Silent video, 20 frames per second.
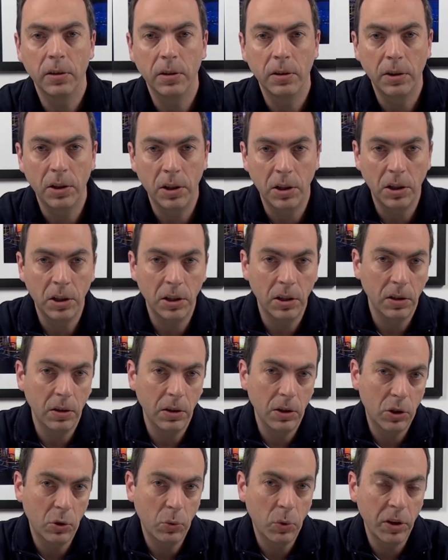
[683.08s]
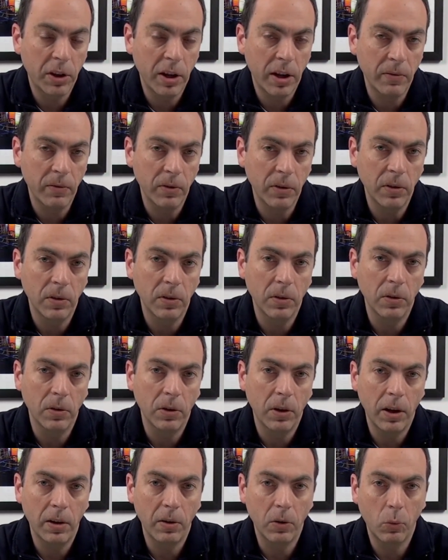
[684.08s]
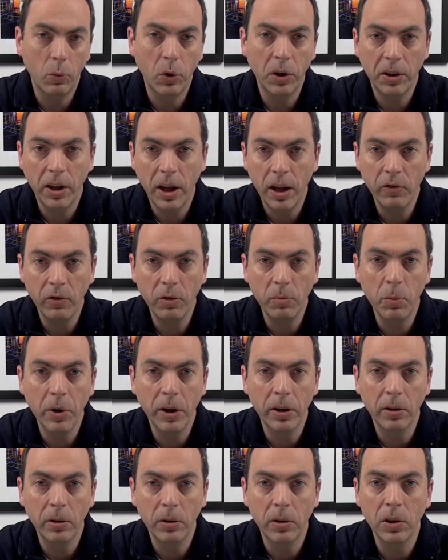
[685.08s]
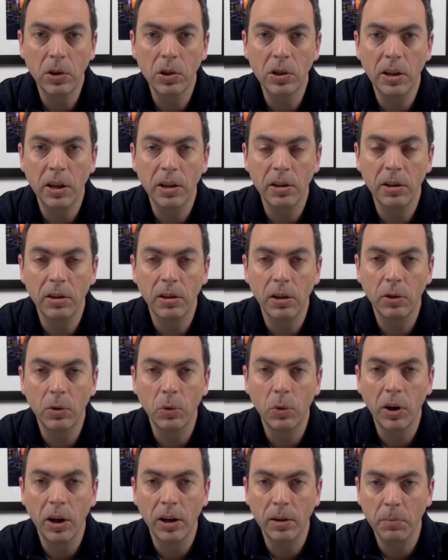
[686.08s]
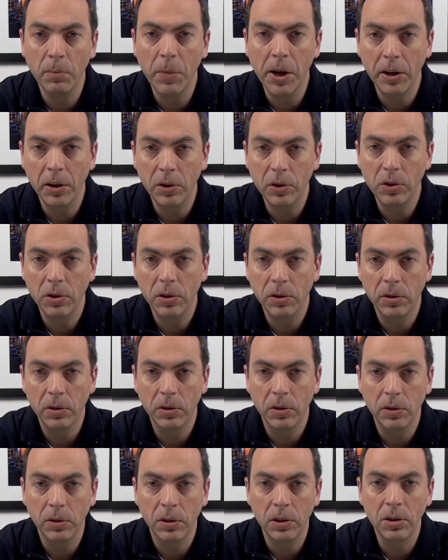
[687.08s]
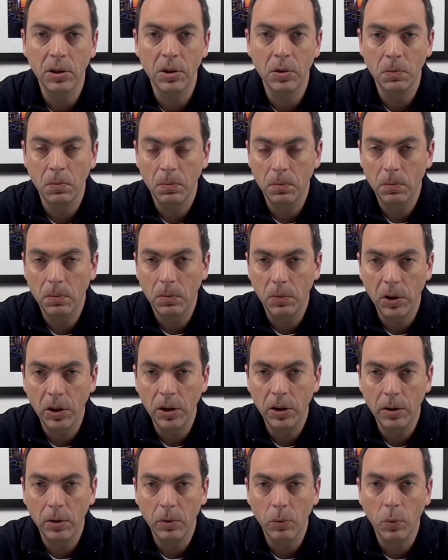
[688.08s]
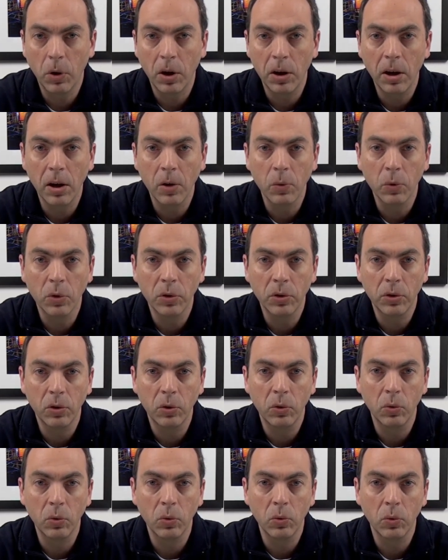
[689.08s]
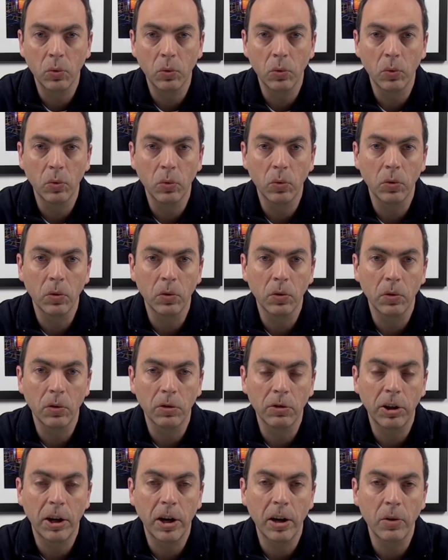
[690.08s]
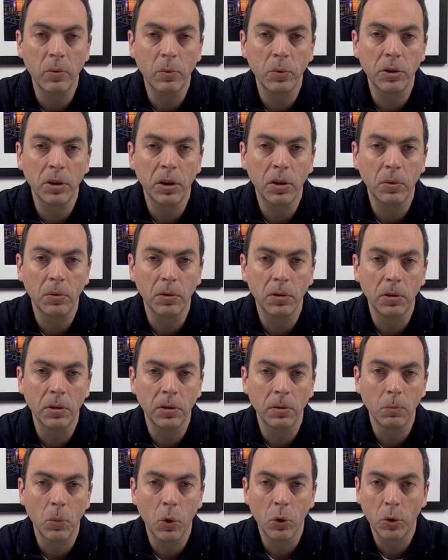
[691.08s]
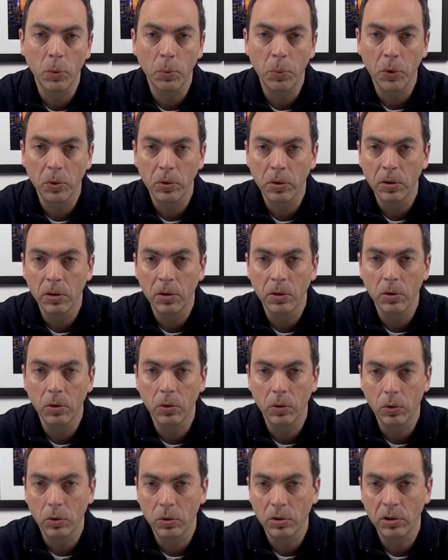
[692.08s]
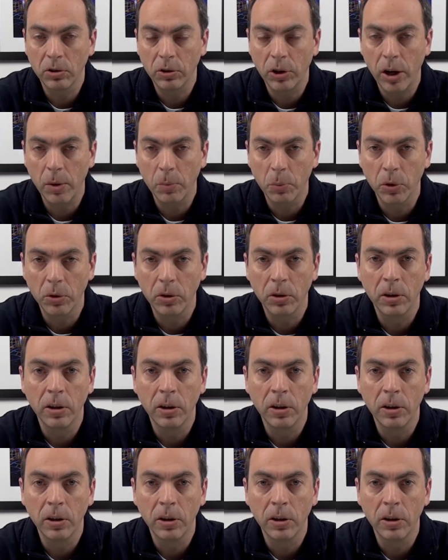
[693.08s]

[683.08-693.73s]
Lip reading: It's quite heavy, but it's nothing that you can't manage. This is really why I wanted to try without the monopod or the tripod.